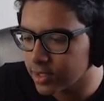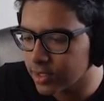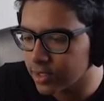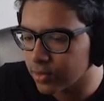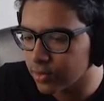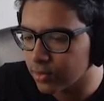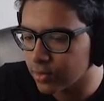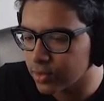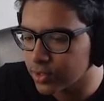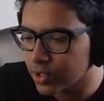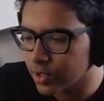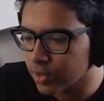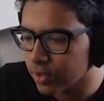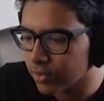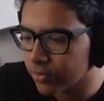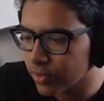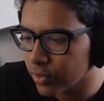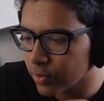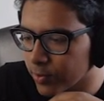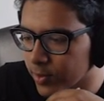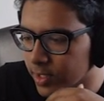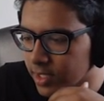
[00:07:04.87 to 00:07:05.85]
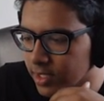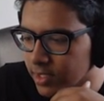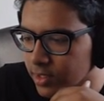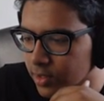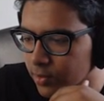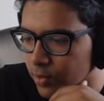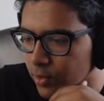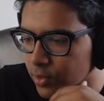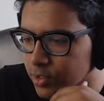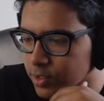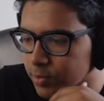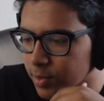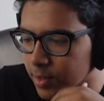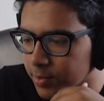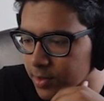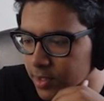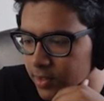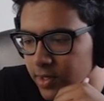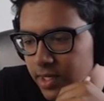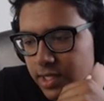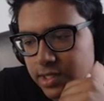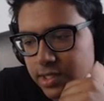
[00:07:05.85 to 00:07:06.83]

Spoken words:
you know, chuck a few million towards people who